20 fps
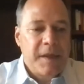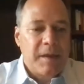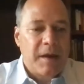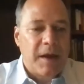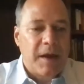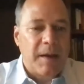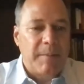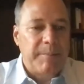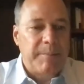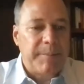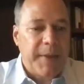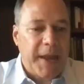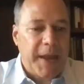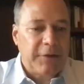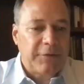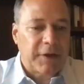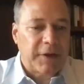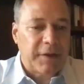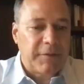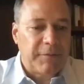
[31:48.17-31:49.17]

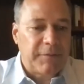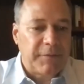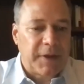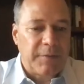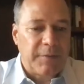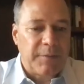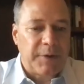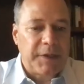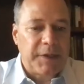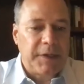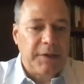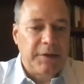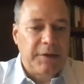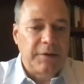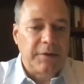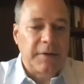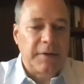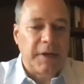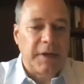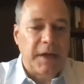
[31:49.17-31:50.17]
Patrick, I've got one
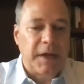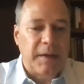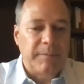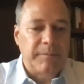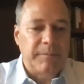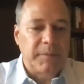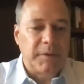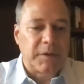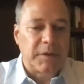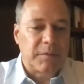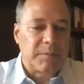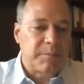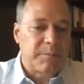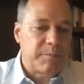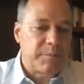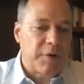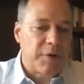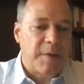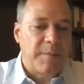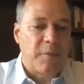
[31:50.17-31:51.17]
here. It's
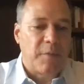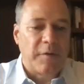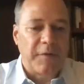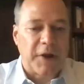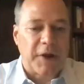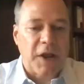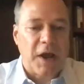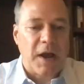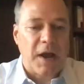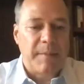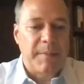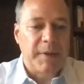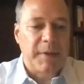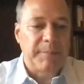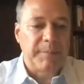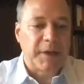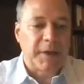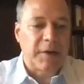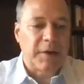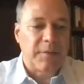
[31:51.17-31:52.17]
probably more of a
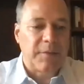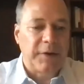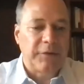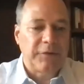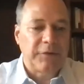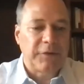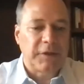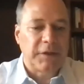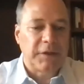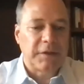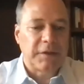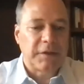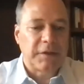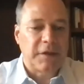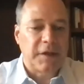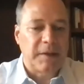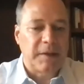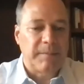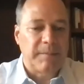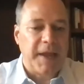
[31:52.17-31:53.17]
comment, but question. It's
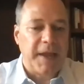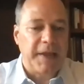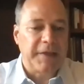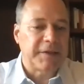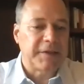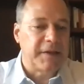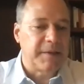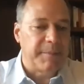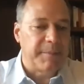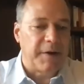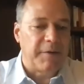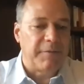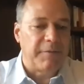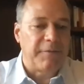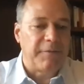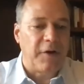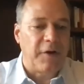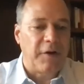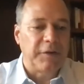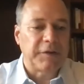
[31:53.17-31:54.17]
asking about
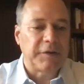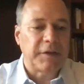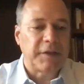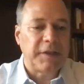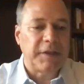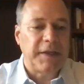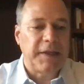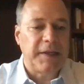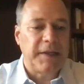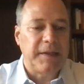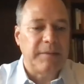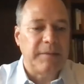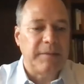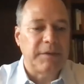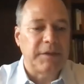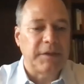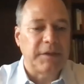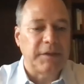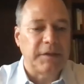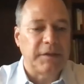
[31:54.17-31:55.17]
false
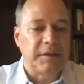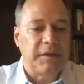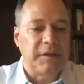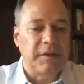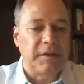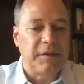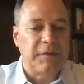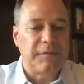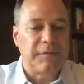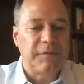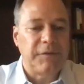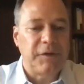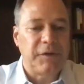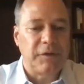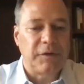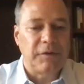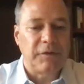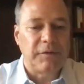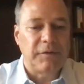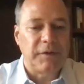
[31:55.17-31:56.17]
claims, and if,
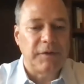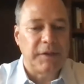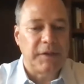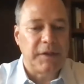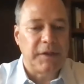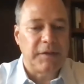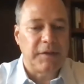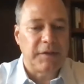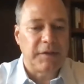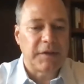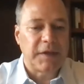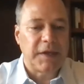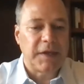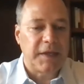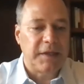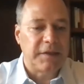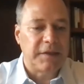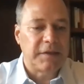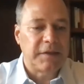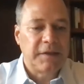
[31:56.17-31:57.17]
in this
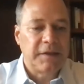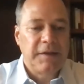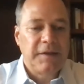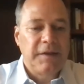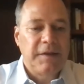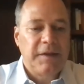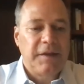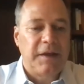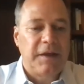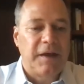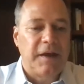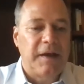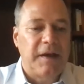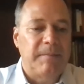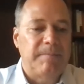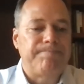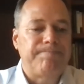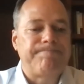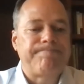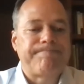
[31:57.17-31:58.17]
case,
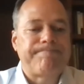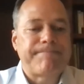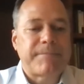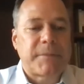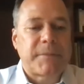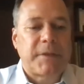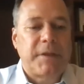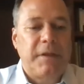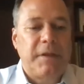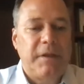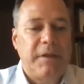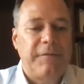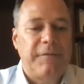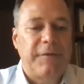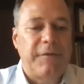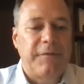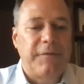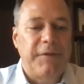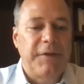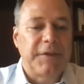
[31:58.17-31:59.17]
if
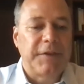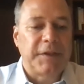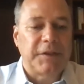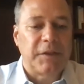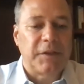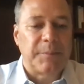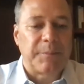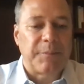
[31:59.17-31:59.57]
a visit to the